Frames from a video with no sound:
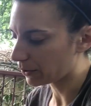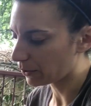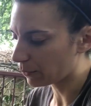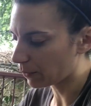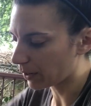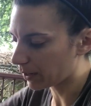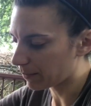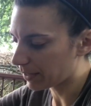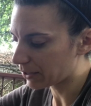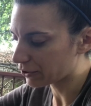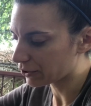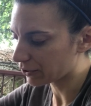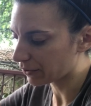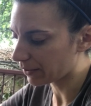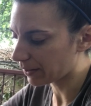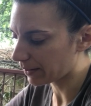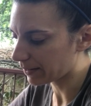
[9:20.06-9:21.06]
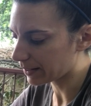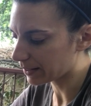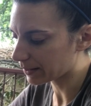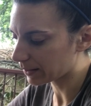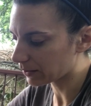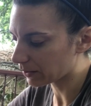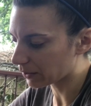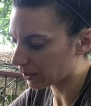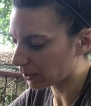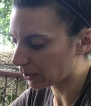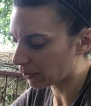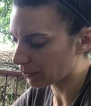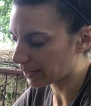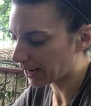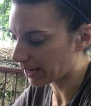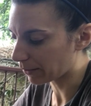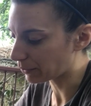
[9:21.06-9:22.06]
you wanna make sure that this is gonna go
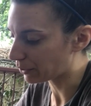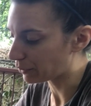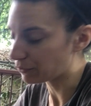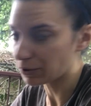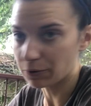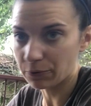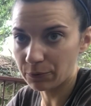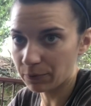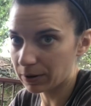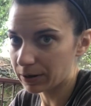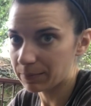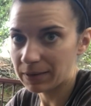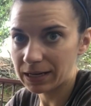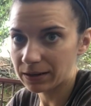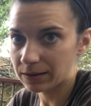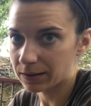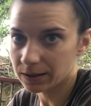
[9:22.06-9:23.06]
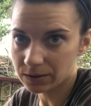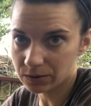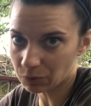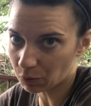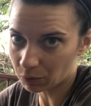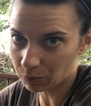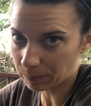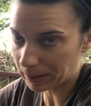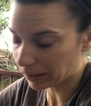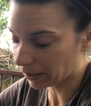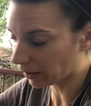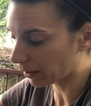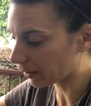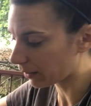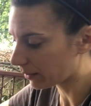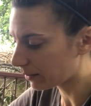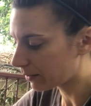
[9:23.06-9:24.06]
down. You don't wanna make this hole
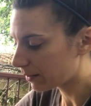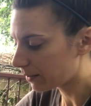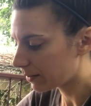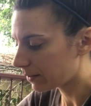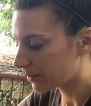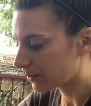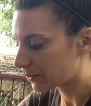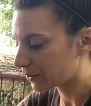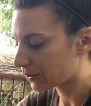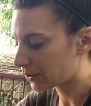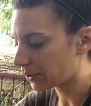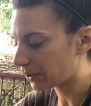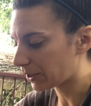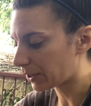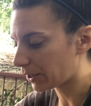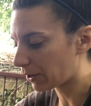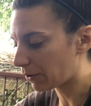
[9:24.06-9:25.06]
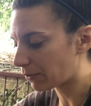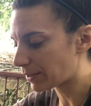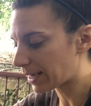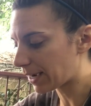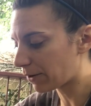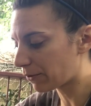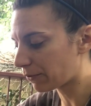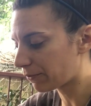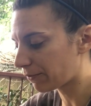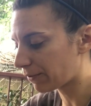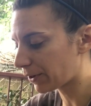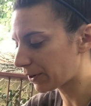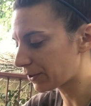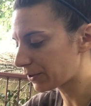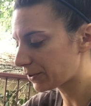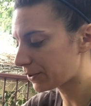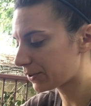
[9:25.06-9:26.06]
bigger. So you're gonna go down
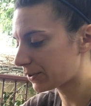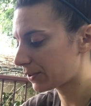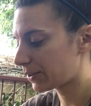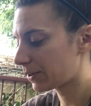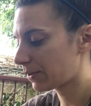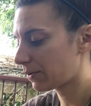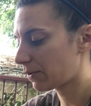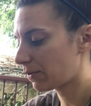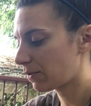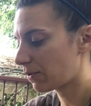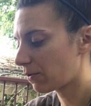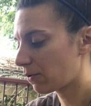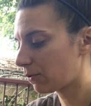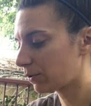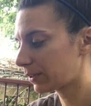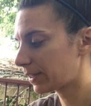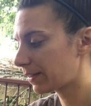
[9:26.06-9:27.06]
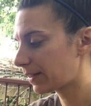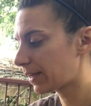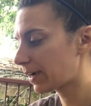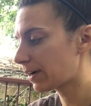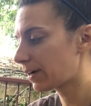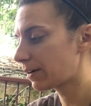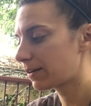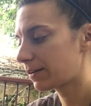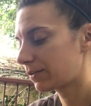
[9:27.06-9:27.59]
first, hold it there,